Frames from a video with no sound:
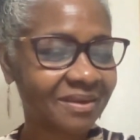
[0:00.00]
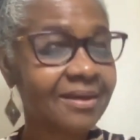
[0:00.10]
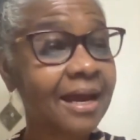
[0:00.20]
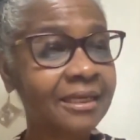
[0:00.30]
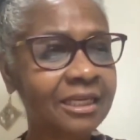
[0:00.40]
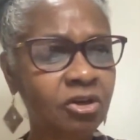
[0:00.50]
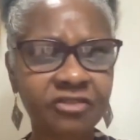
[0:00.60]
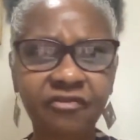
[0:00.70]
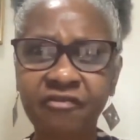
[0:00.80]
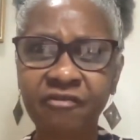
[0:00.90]
Cornelius
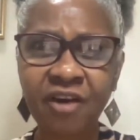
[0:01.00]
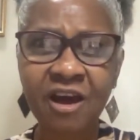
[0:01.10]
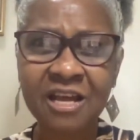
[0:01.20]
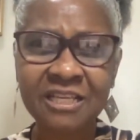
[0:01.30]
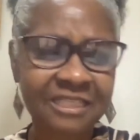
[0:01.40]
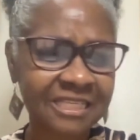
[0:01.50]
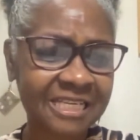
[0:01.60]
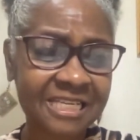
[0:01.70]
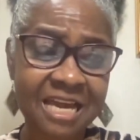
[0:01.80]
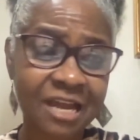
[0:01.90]
fast
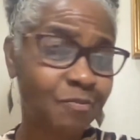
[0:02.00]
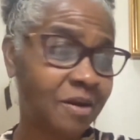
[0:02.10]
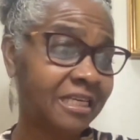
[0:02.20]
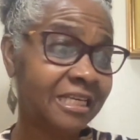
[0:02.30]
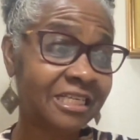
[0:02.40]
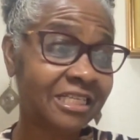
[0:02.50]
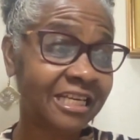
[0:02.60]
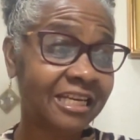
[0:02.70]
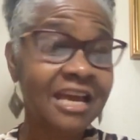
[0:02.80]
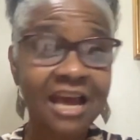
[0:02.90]
knee upon the angel